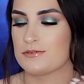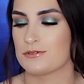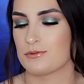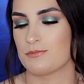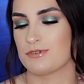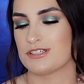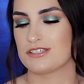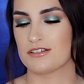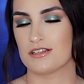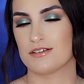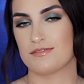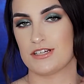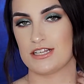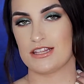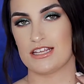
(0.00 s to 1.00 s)
It was when we still
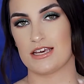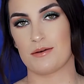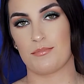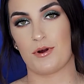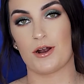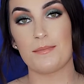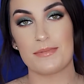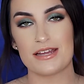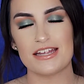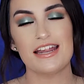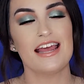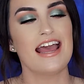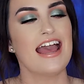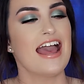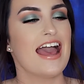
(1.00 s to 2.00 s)
lived in the
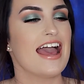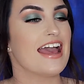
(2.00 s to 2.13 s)
apartment